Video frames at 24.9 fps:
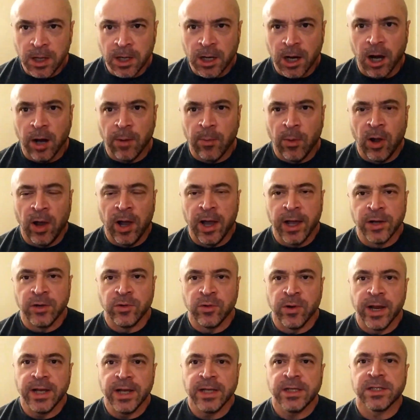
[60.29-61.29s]

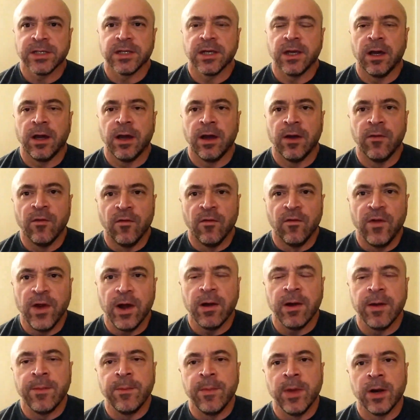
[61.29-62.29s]
carbohydrates, uh,
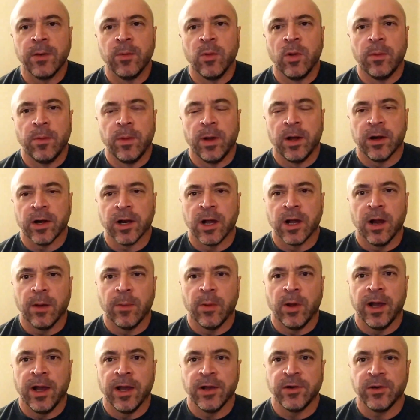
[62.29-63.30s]
very minimal amount of
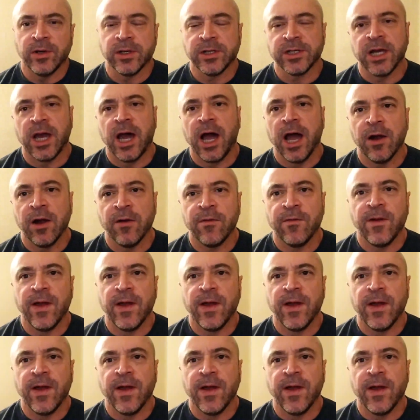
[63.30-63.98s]
carbohydrates, a higher